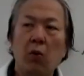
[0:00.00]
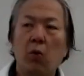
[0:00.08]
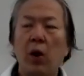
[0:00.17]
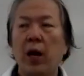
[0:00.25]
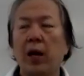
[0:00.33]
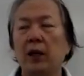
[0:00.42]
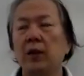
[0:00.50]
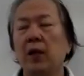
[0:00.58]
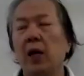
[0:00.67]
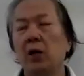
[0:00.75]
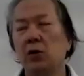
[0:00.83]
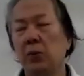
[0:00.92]
one
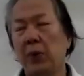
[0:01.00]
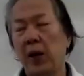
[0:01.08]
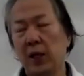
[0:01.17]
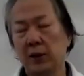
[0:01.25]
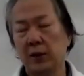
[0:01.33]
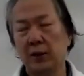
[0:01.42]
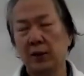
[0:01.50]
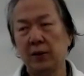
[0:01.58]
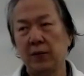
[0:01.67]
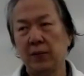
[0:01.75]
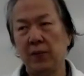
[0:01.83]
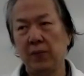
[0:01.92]
H plus.
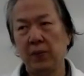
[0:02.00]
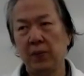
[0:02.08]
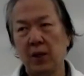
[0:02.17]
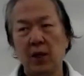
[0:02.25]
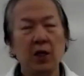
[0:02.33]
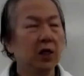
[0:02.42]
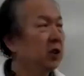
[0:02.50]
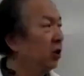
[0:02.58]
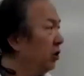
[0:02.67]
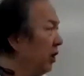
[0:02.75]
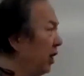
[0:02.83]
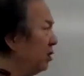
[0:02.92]

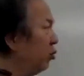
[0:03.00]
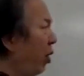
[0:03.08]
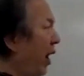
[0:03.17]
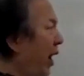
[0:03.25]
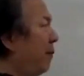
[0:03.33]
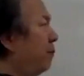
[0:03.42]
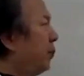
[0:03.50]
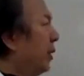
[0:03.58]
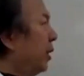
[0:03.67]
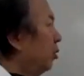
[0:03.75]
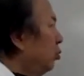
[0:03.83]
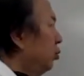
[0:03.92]
So this one
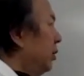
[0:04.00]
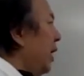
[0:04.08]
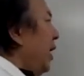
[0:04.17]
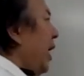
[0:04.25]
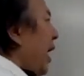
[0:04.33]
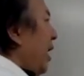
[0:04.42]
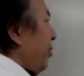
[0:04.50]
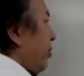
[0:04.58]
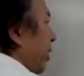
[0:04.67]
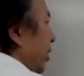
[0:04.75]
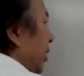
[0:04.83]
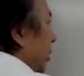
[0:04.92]
belongs to the
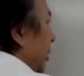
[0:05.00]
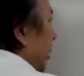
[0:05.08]
acid.